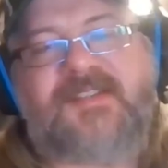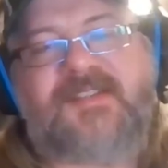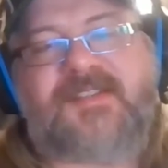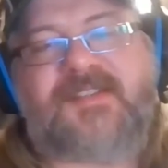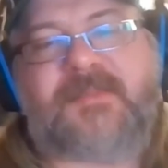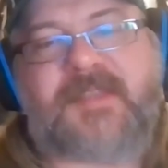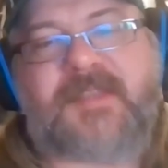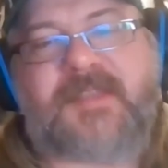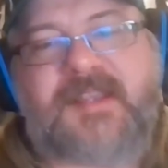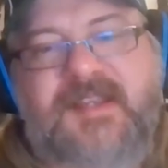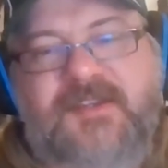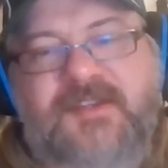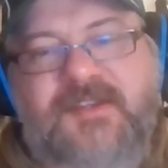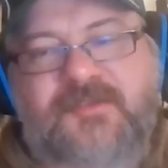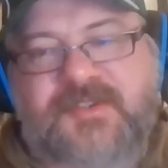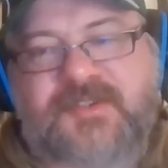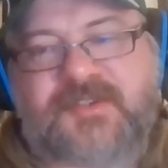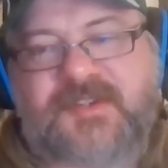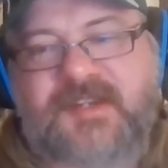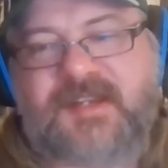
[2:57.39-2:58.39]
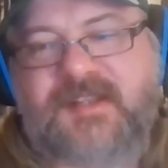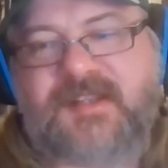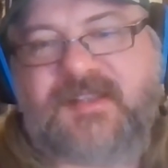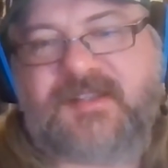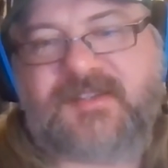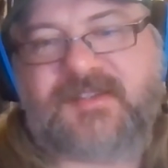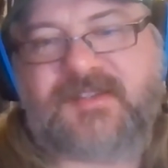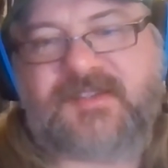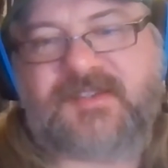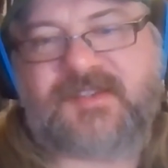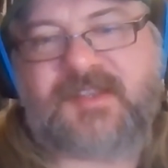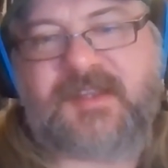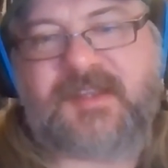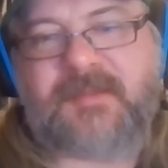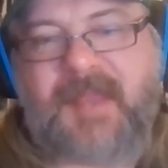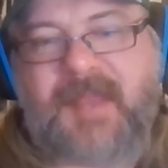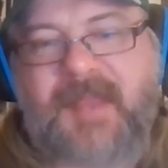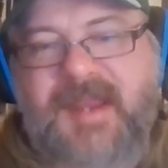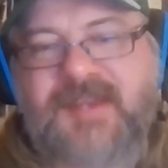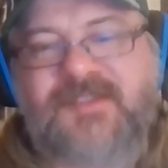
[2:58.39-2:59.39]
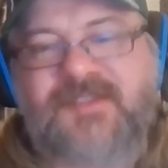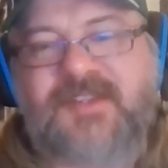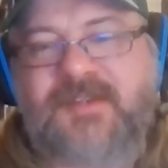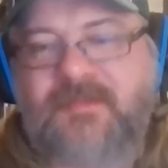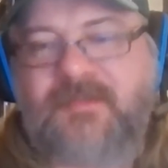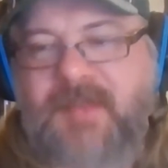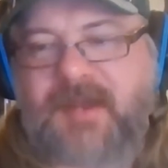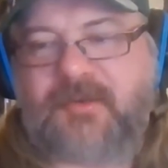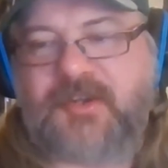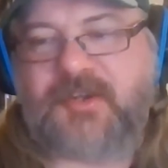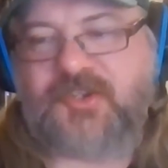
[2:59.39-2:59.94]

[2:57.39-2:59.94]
is something interesting. This is The Amazing Mary